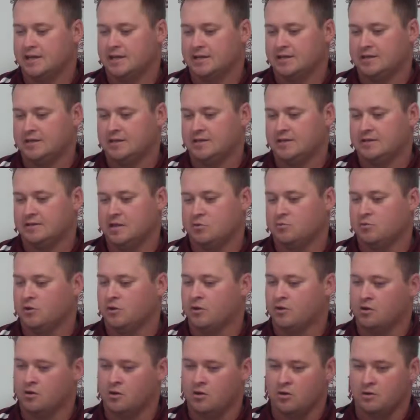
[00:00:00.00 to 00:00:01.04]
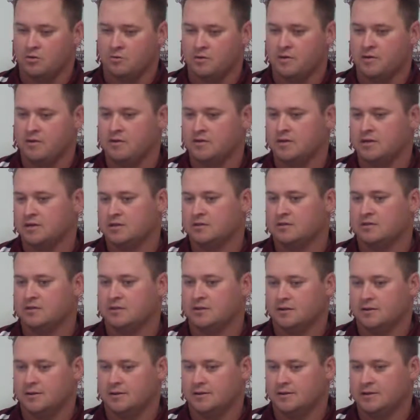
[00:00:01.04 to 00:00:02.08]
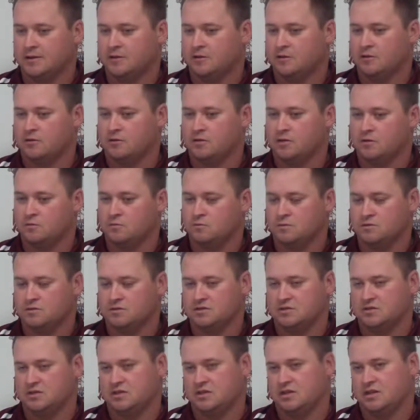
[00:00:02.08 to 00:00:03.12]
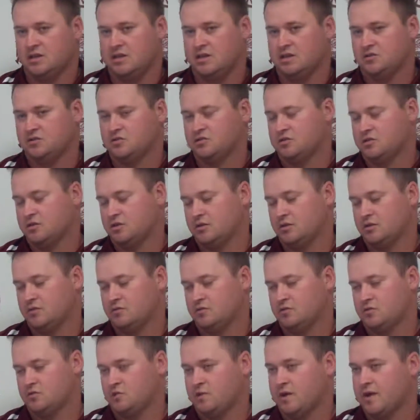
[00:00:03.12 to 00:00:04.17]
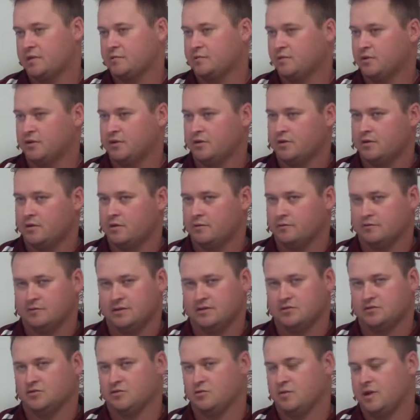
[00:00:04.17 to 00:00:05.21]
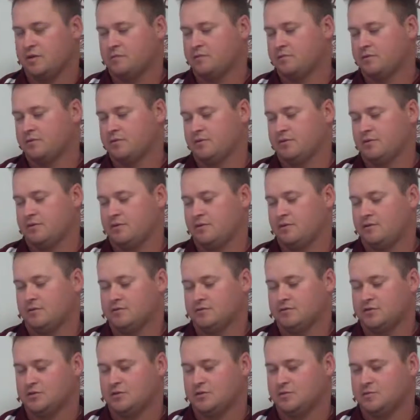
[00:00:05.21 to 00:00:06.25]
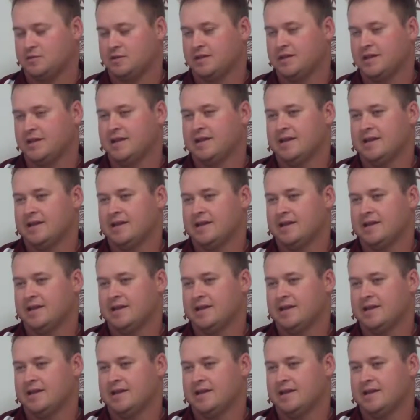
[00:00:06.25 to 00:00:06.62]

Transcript: And I brought an All-American hitter. He won the DH SWAC player, not SWAC player of the year, excuse me.